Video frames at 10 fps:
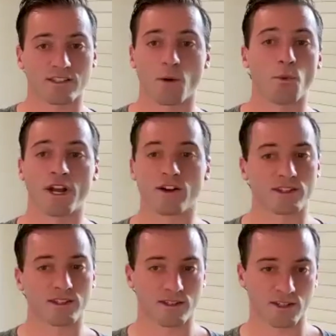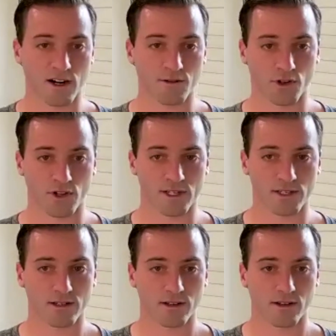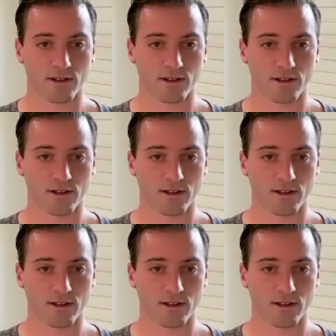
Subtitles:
someone else's discovery list. Seattle